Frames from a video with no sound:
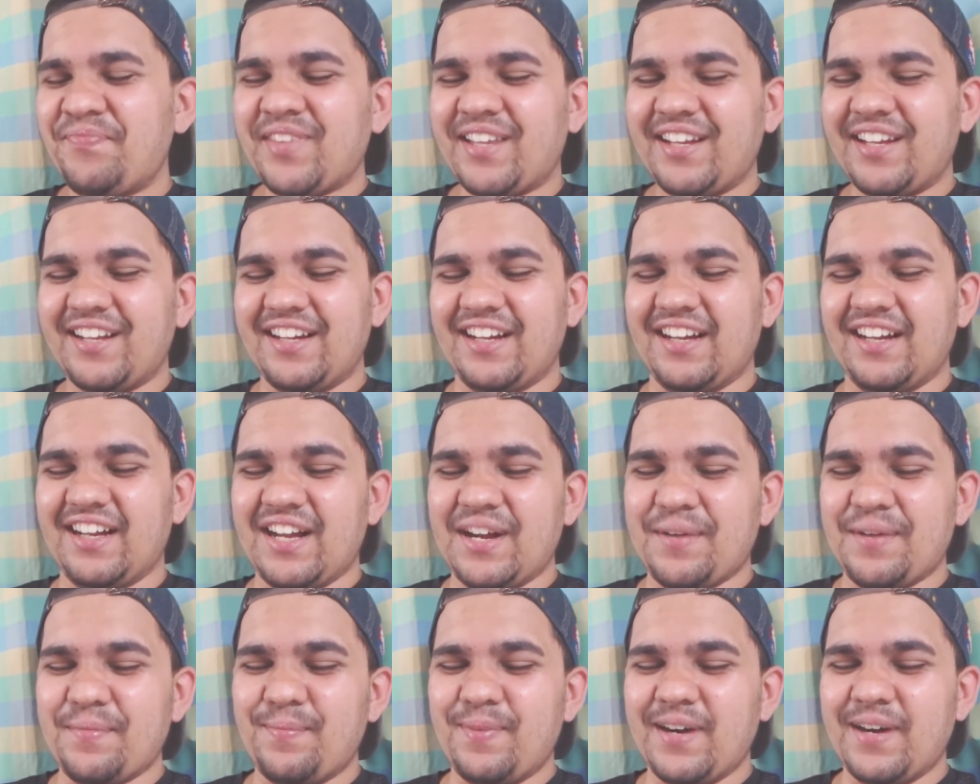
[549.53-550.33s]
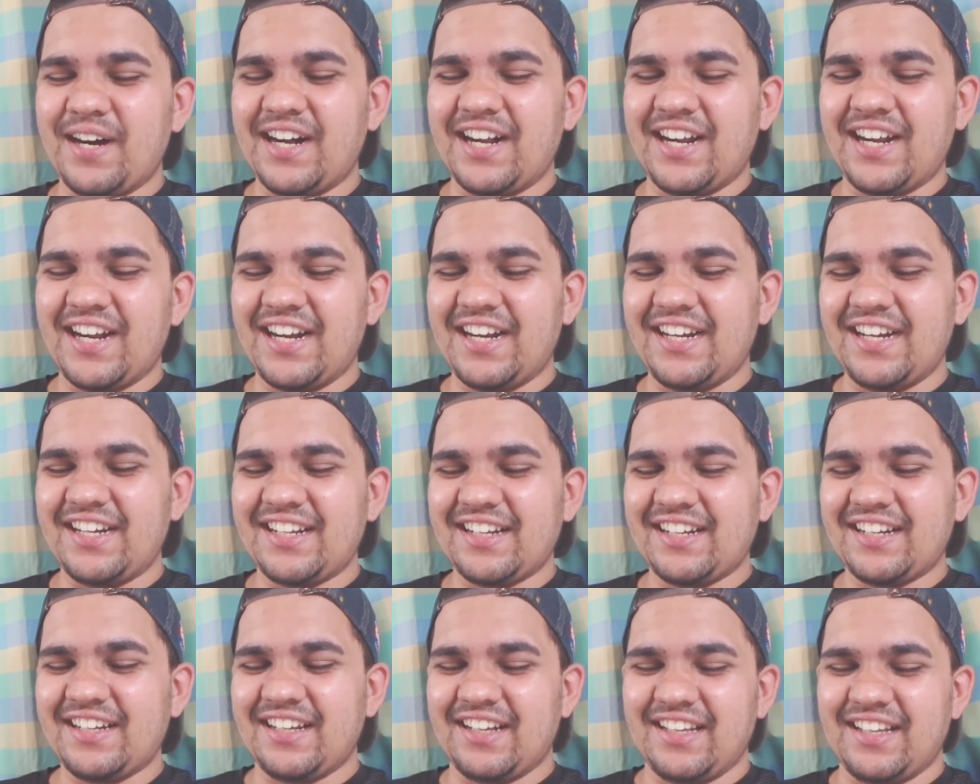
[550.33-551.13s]

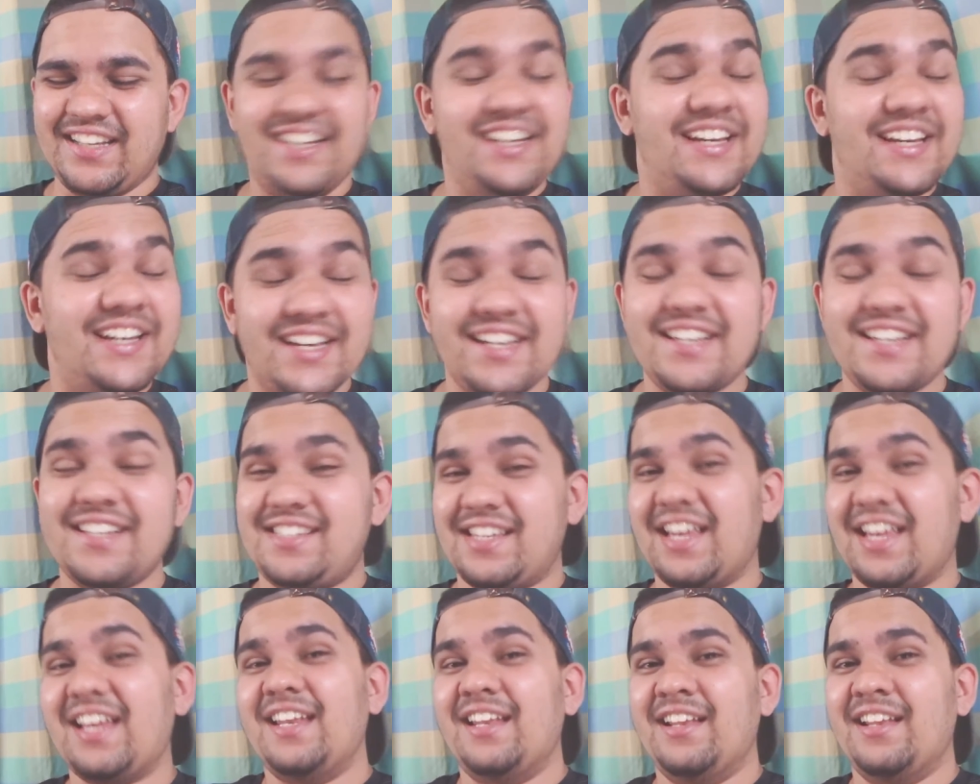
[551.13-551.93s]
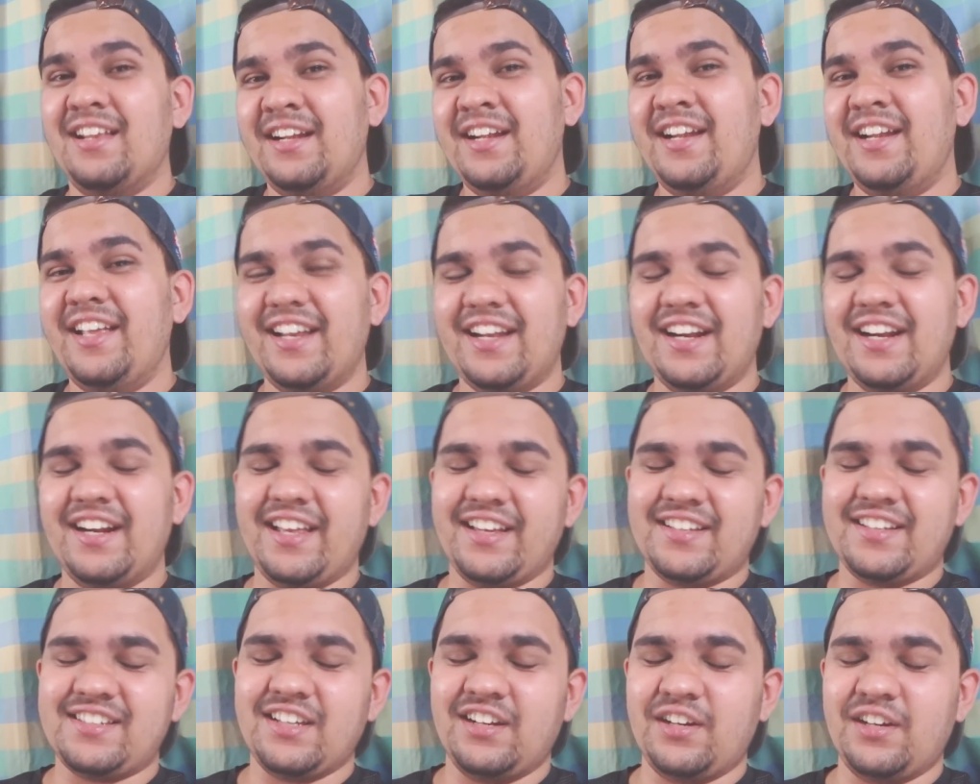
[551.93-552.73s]
He is indeed an
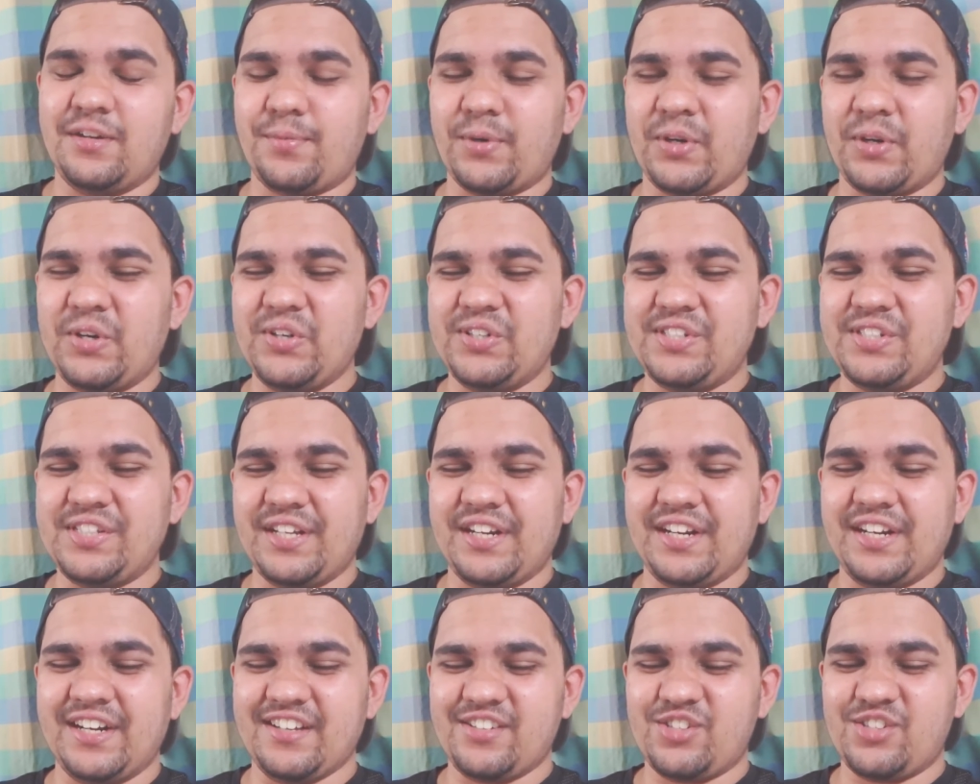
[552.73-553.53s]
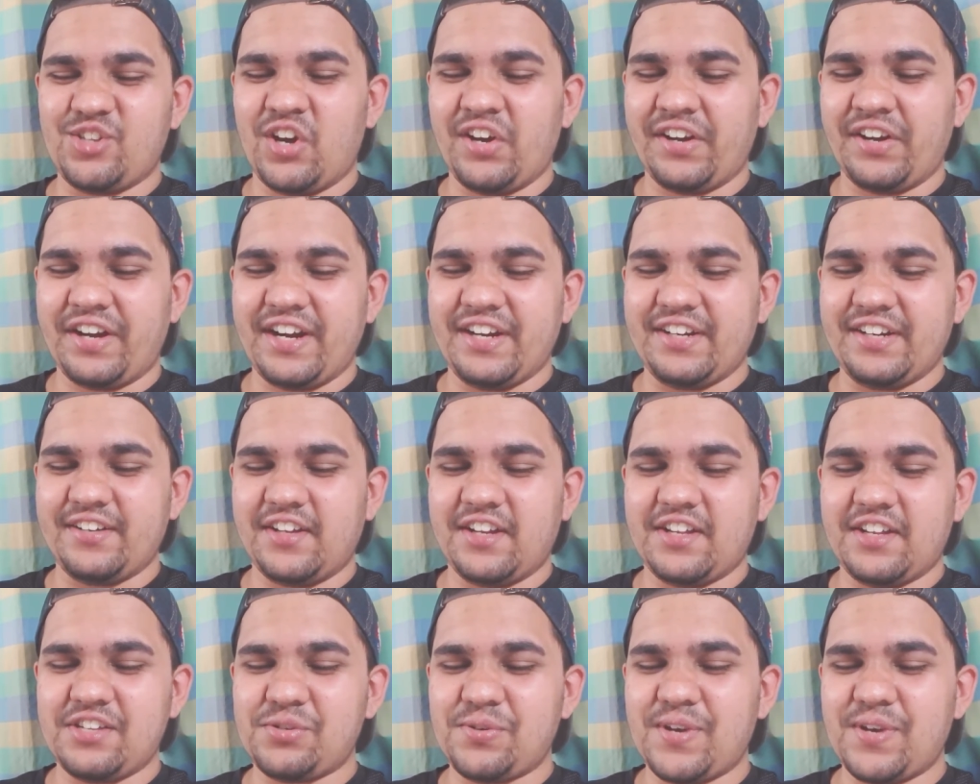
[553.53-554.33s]
excellent producer and a
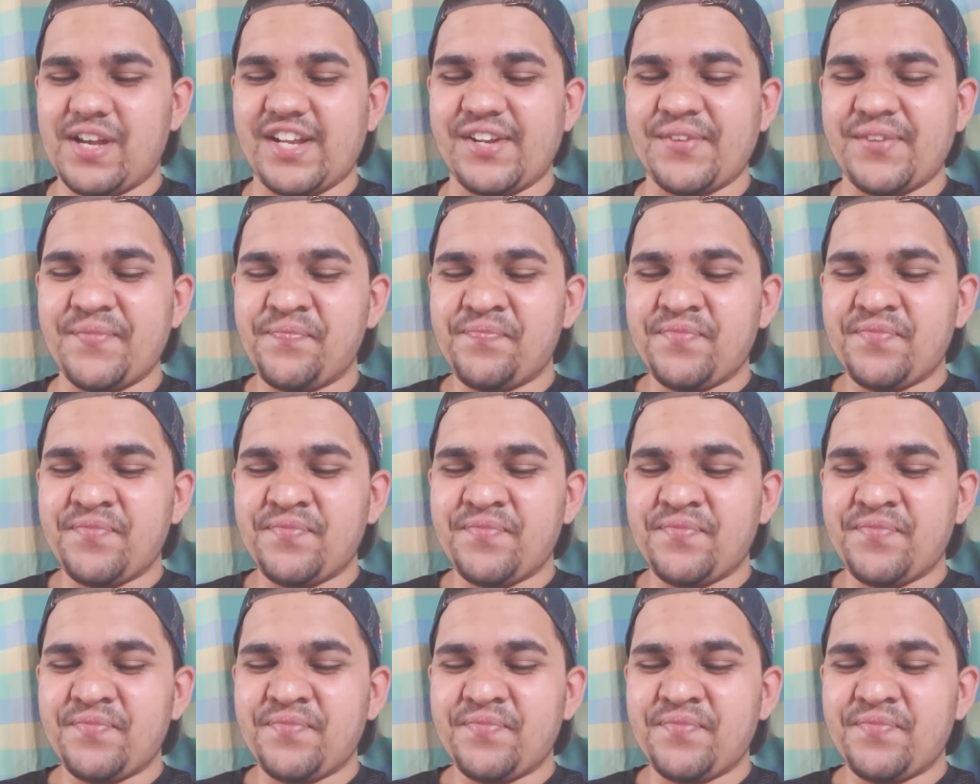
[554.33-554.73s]
songwriter as well.